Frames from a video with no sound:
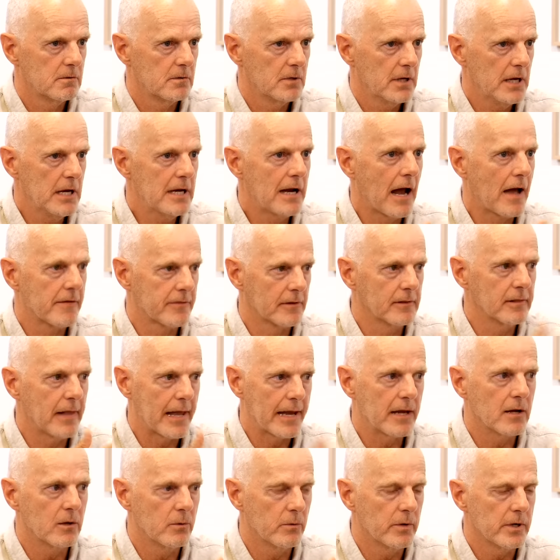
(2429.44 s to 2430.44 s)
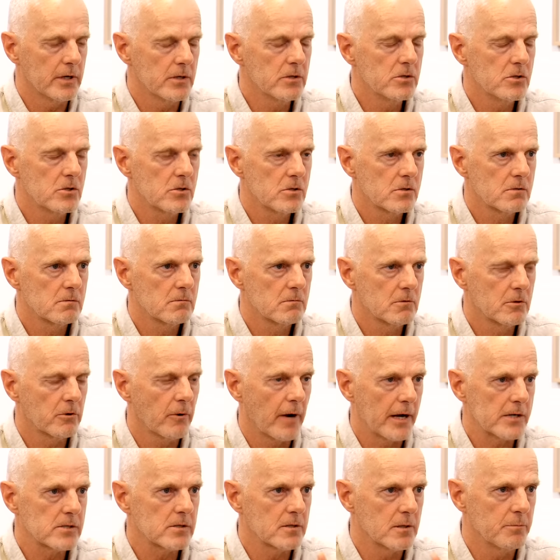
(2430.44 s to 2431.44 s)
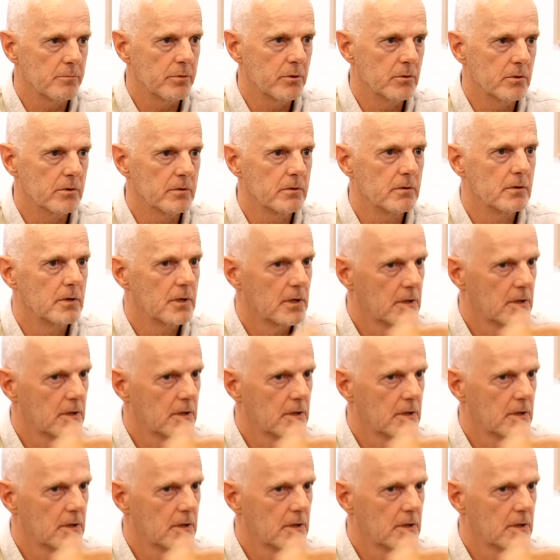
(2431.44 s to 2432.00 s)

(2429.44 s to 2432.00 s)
in other language, crassly put,